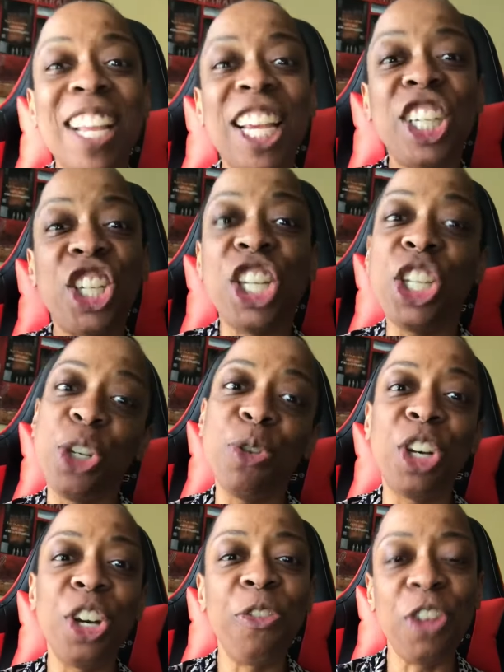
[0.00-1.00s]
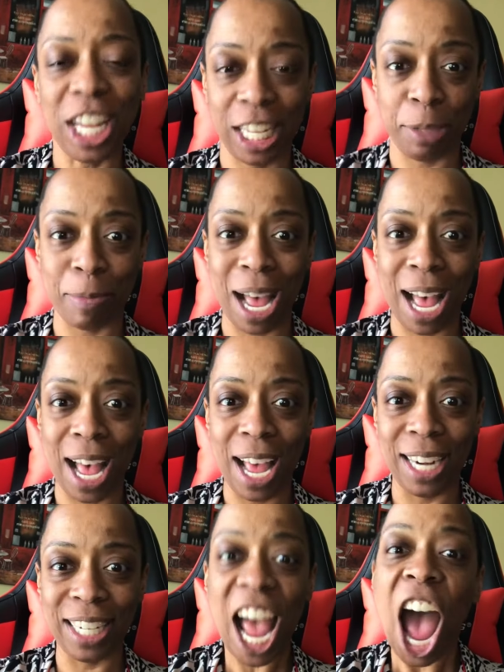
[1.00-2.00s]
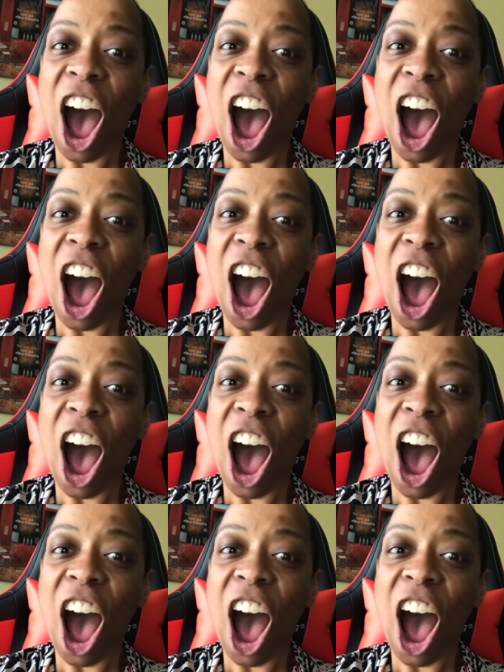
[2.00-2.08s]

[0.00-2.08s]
she's too good for his behind.